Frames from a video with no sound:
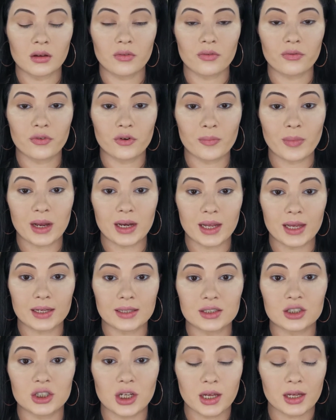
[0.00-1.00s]
For my next
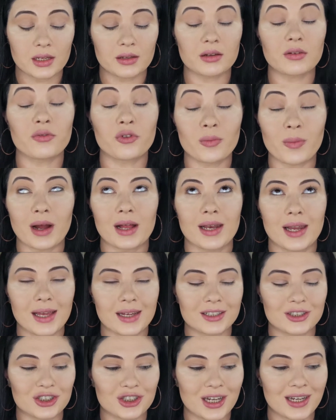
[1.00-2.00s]

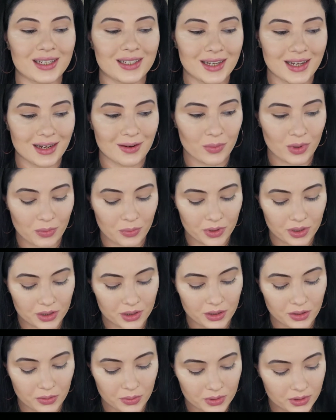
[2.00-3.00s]
shade down, what I'm going
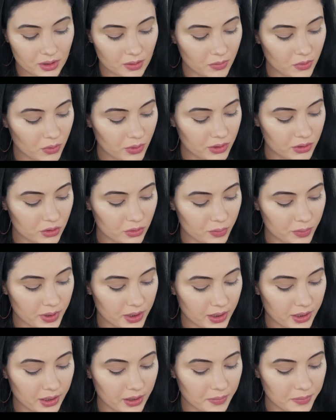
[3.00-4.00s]
to do is I'm going to
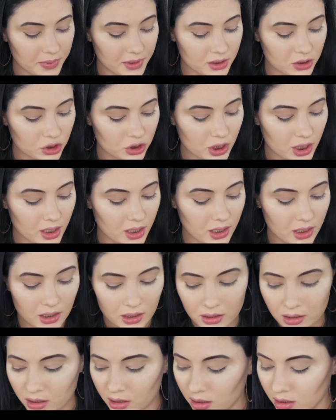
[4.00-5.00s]
pick up the
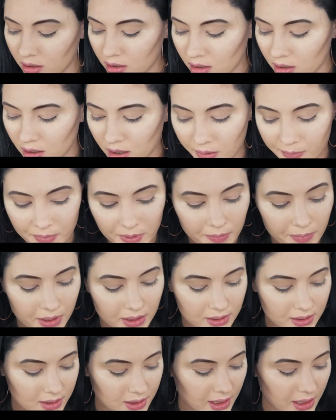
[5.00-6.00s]
shade, I'm going to
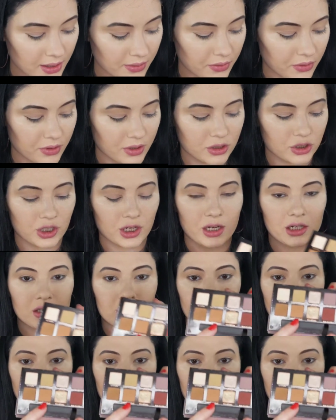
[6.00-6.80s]
mix together the shades